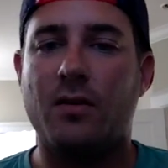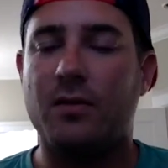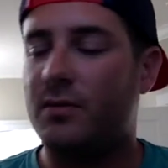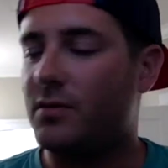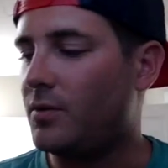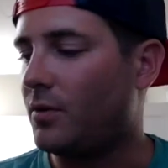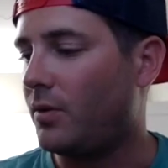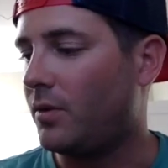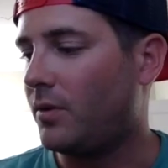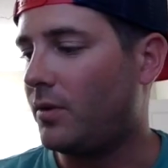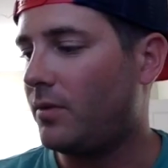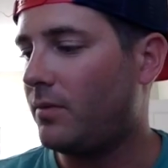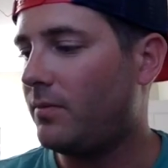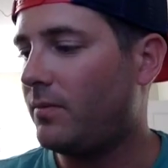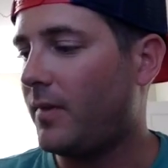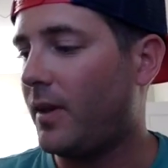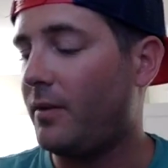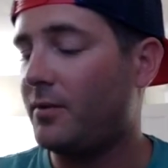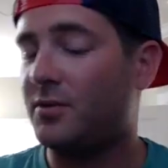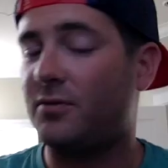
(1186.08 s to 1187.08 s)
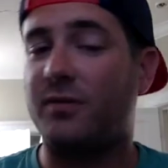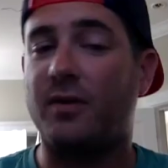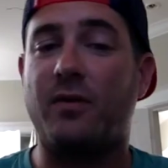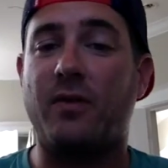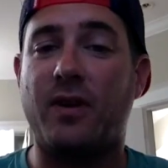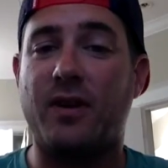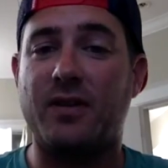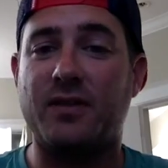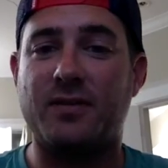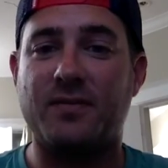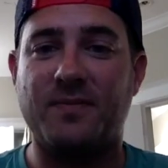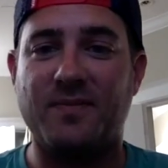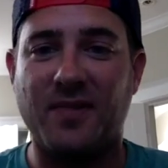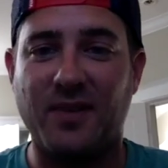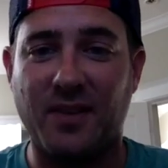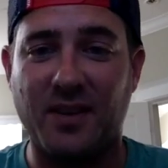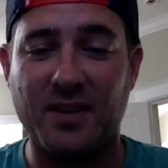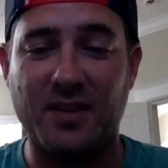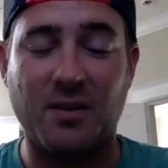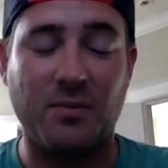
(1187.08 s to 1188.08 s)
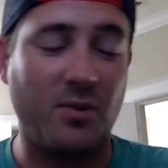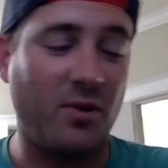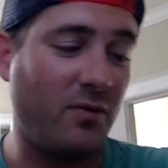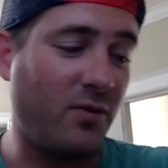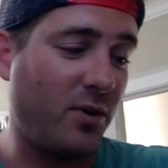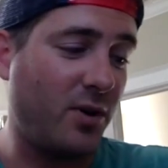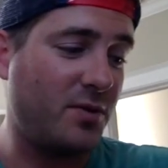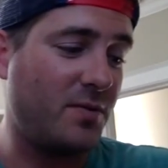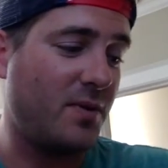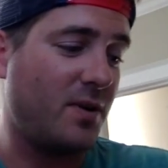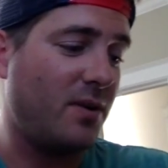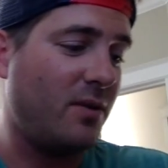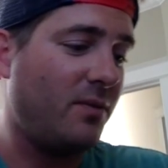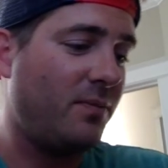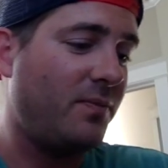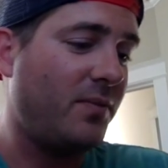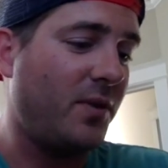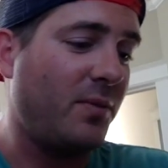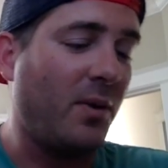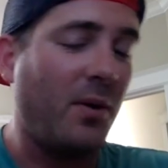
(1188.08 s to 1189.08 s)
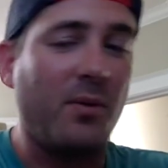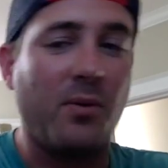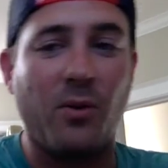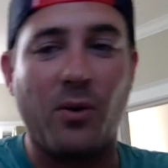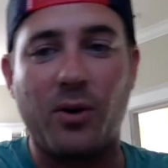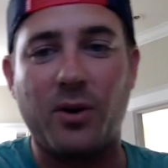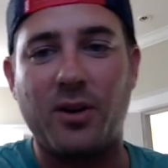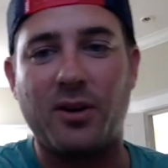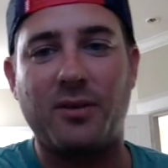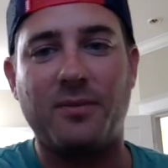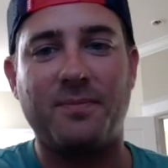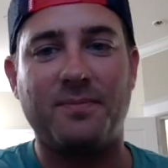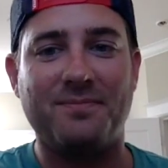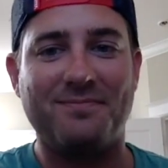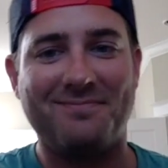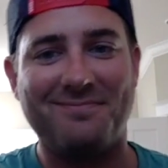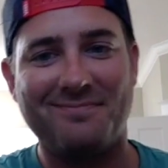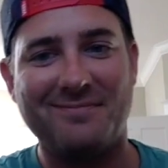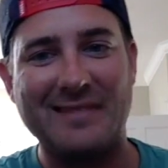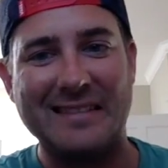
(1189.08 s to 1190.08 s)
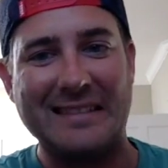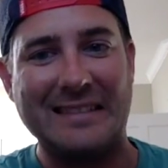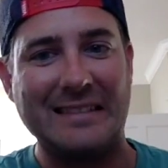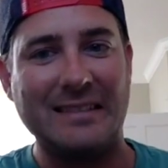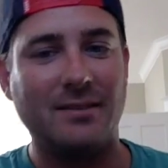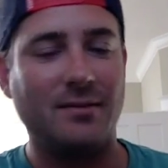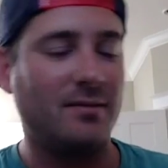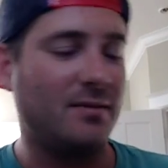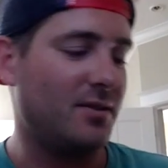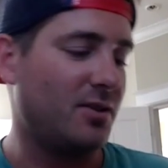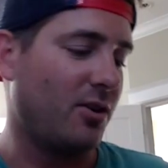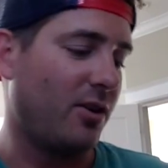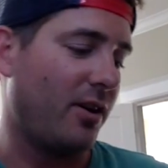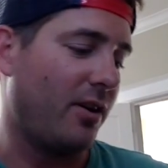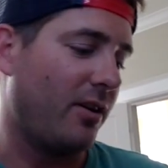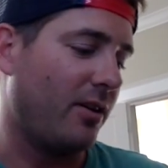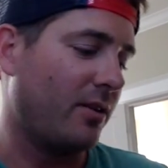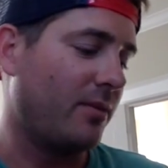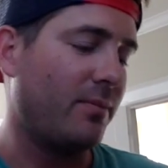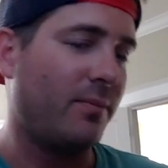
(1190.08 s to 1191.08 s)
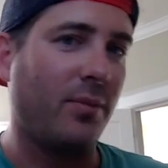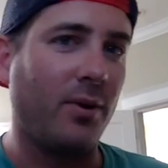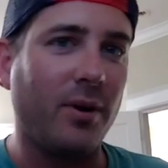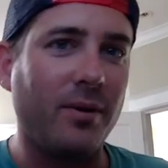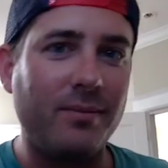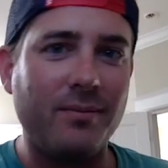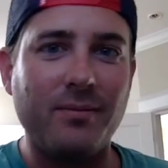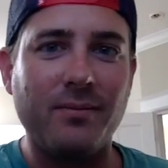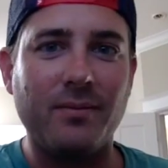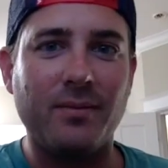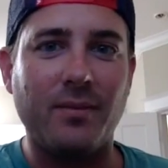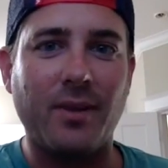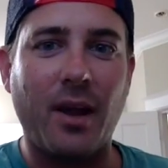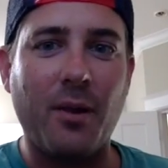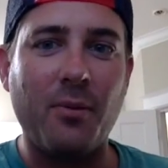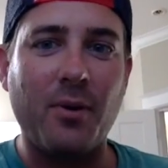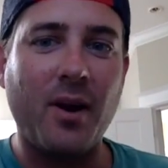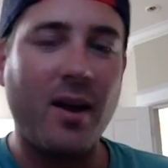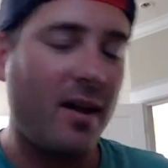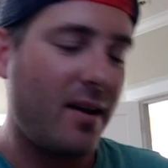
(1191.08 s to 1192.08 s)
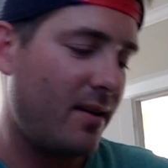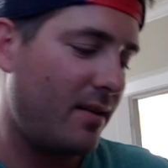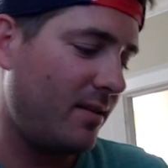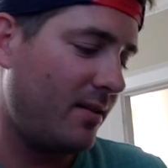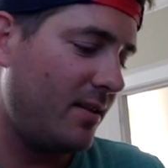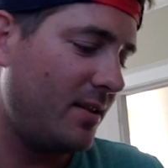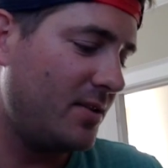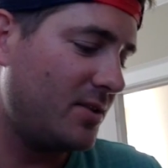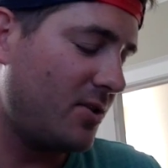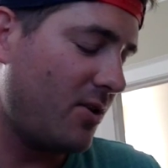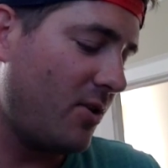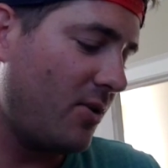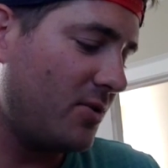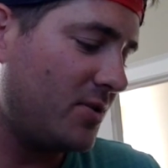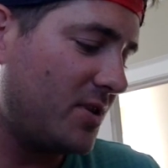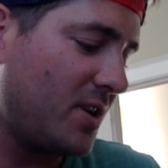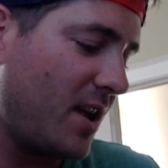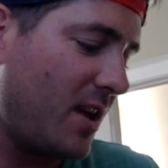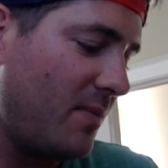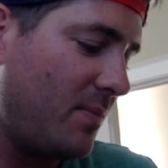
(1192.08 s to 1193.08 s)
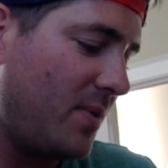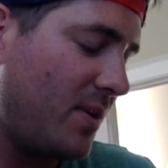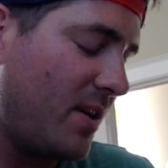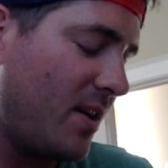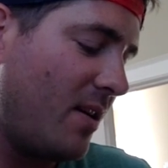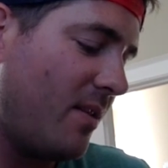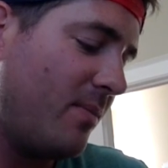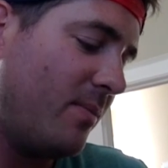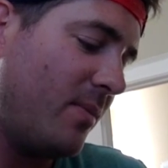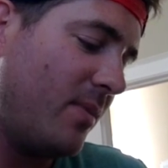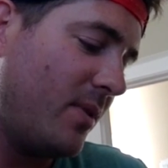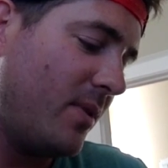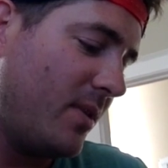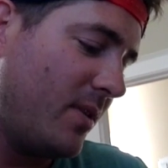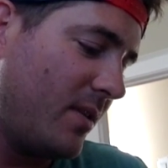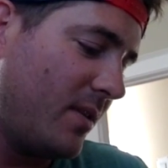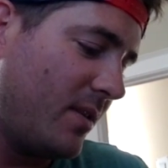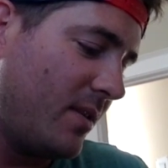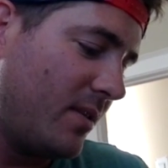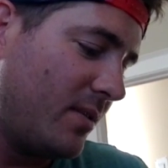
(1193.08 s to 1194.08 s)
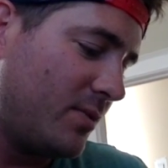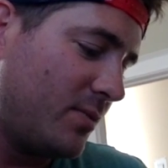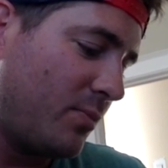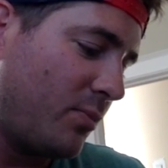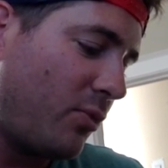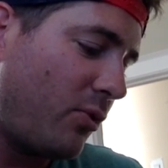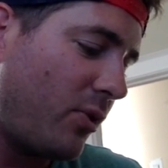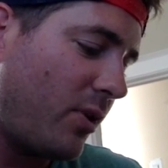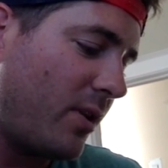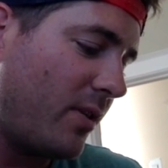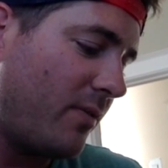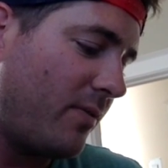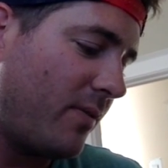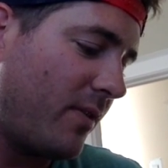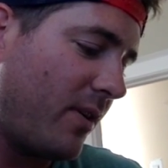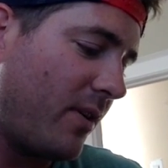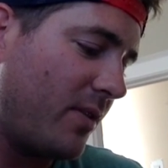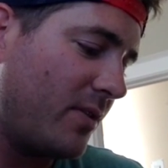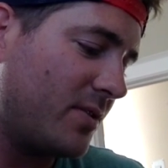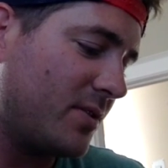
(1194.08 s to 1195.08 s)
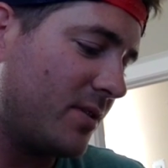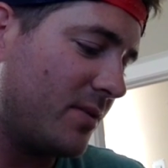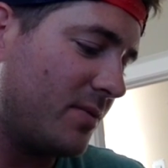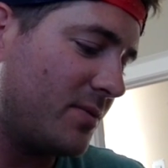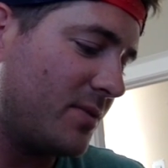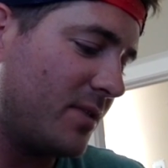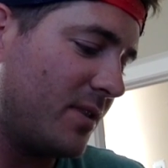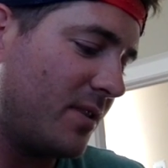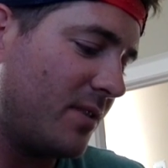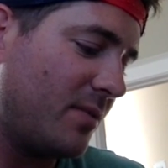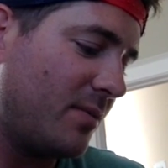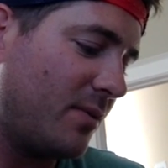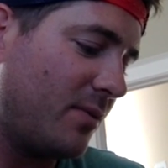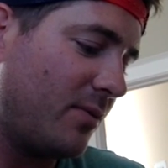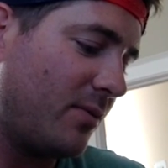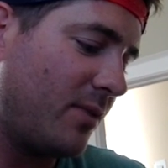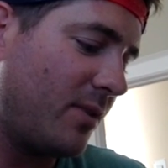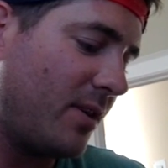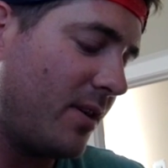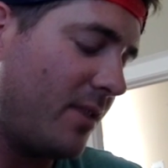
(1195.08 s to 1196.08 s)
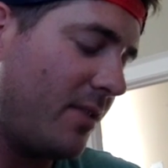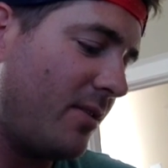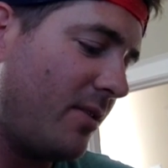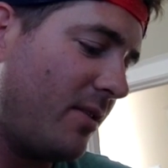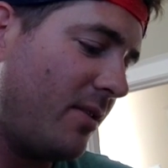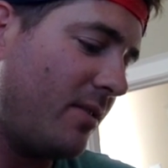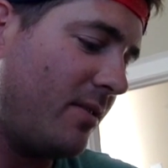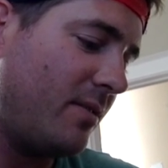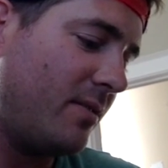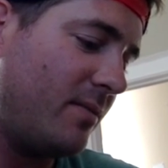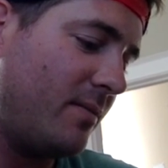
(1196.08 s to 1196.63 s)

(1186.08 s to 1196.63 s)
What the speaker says: So that was 3 rings. I think he sent me a voicemail. It might be working. Sorry, Eric, but Labor Day, East Coast, 8 p.m. It's a pretty fair assumption that you'd be free, I thought.